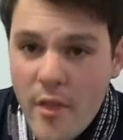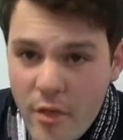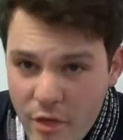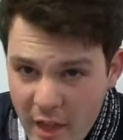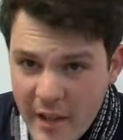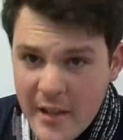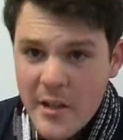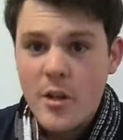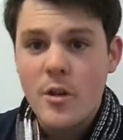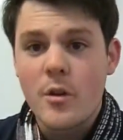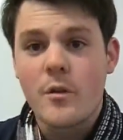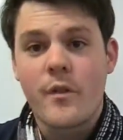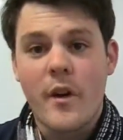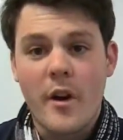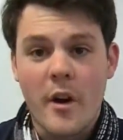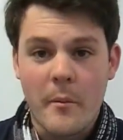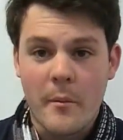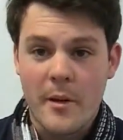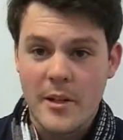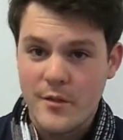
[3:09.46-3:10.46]
Thank you
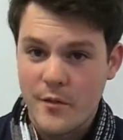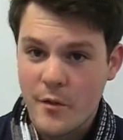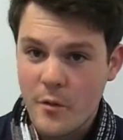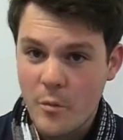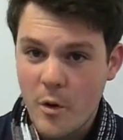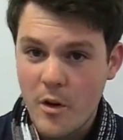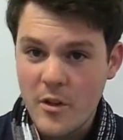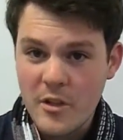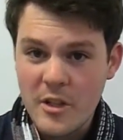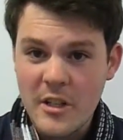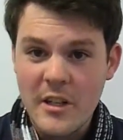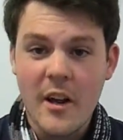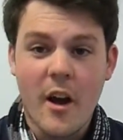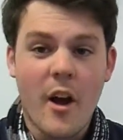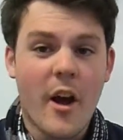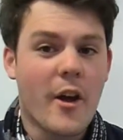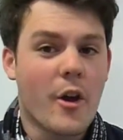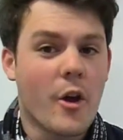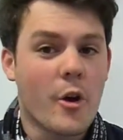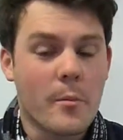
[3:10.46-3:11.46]
very much for watching.
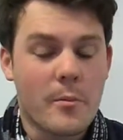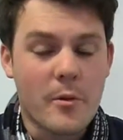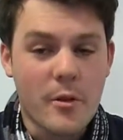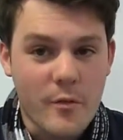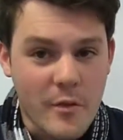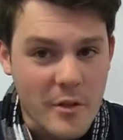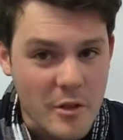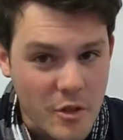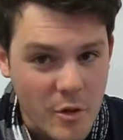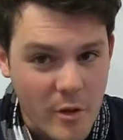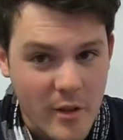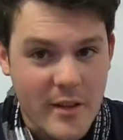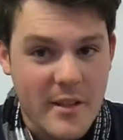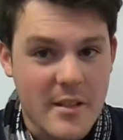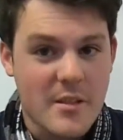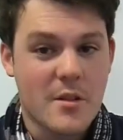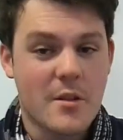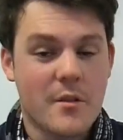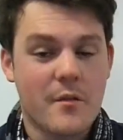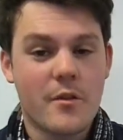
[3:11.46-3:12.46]
I hope you've enjoyed
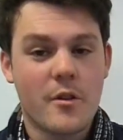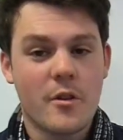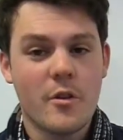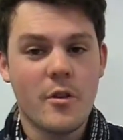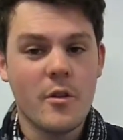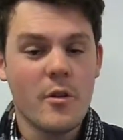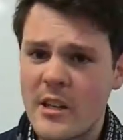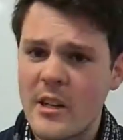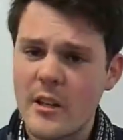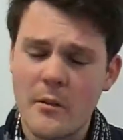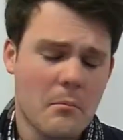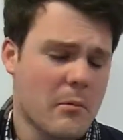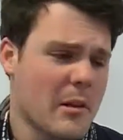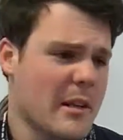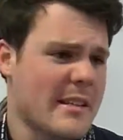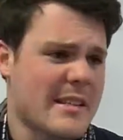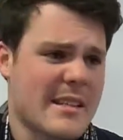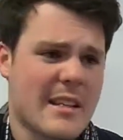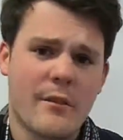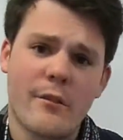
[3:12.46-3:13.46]
this review.
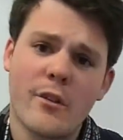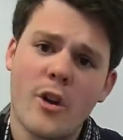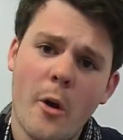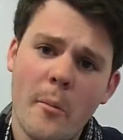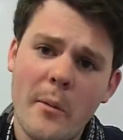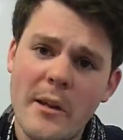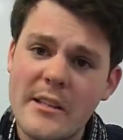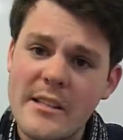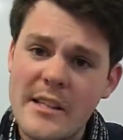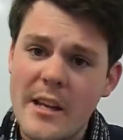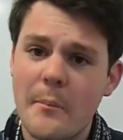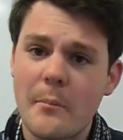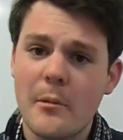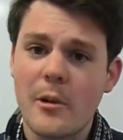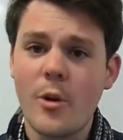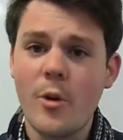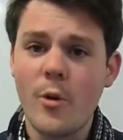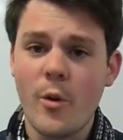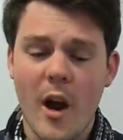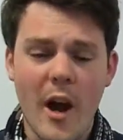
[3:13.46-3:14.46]
Please leave a comment down
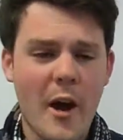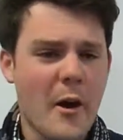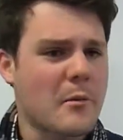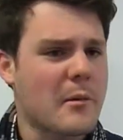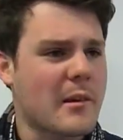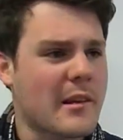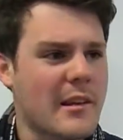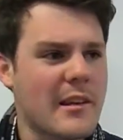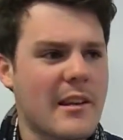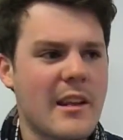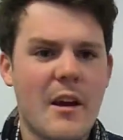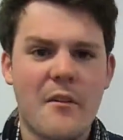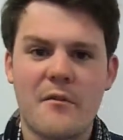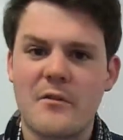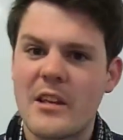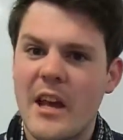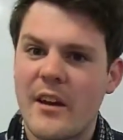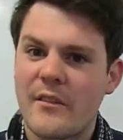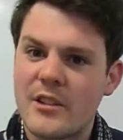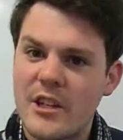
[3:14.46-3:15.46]
below. I would love
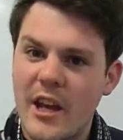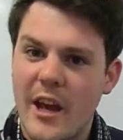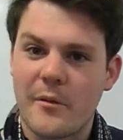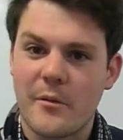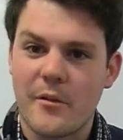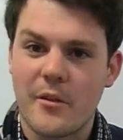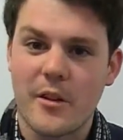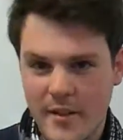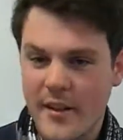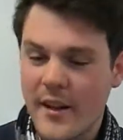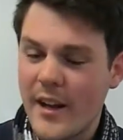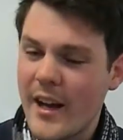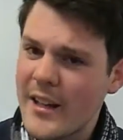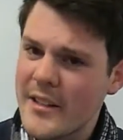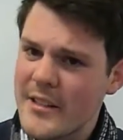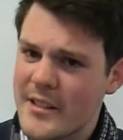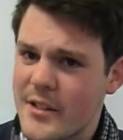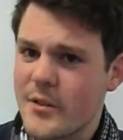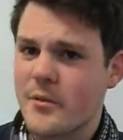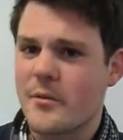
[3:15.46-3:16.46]
to have a chat with you.
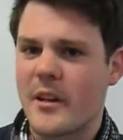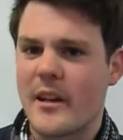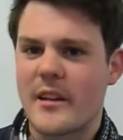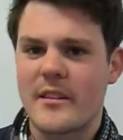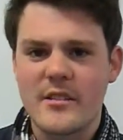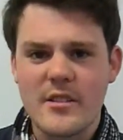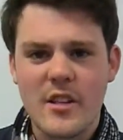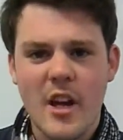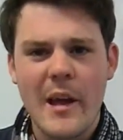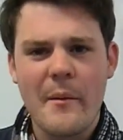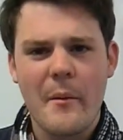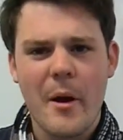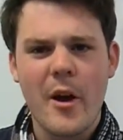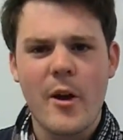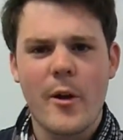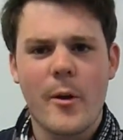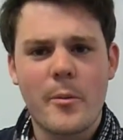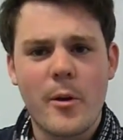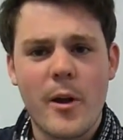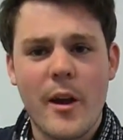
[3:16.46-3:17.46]
Until next time, I
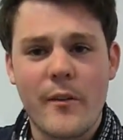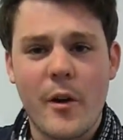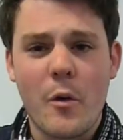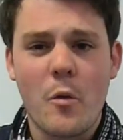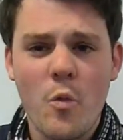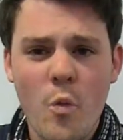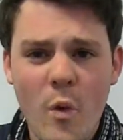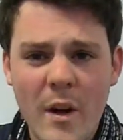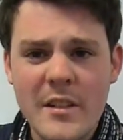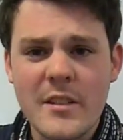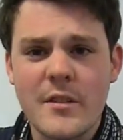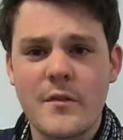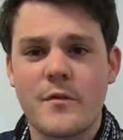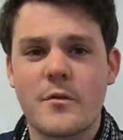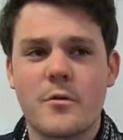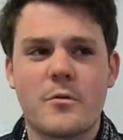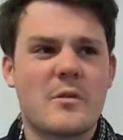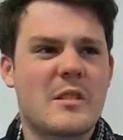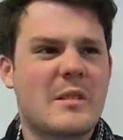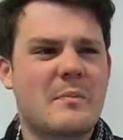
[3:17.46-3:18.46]
hope you have a
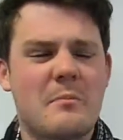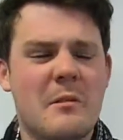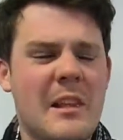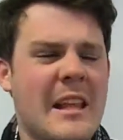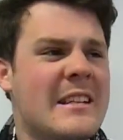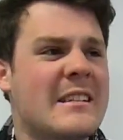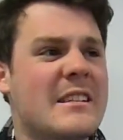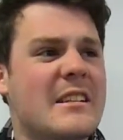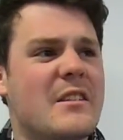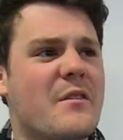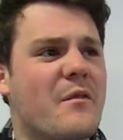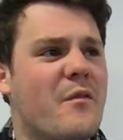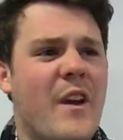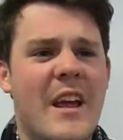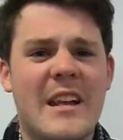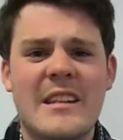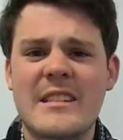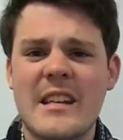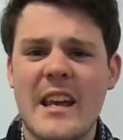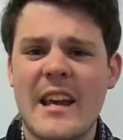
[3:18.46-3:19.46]
wonderful, splendid,
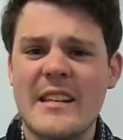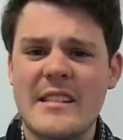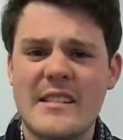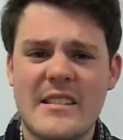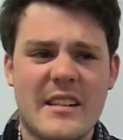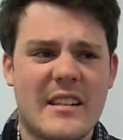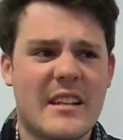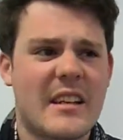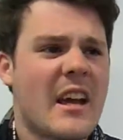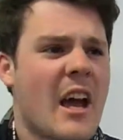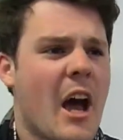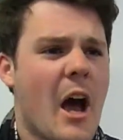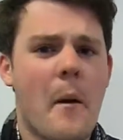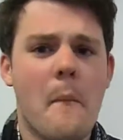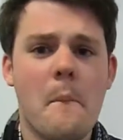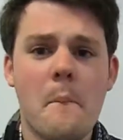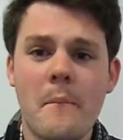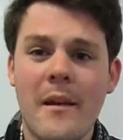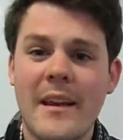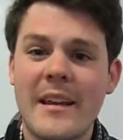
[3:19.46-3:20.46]
fantastic,
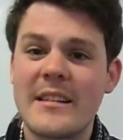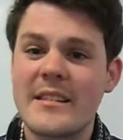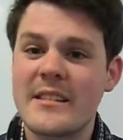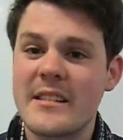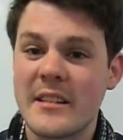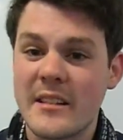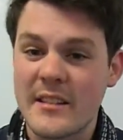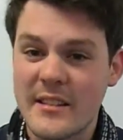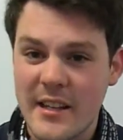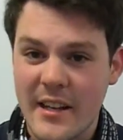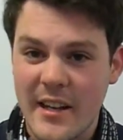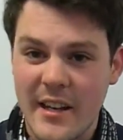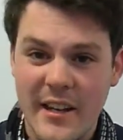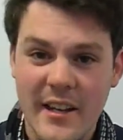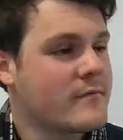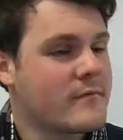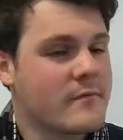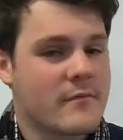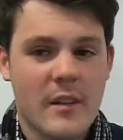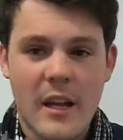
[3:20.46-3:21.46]
amazing day.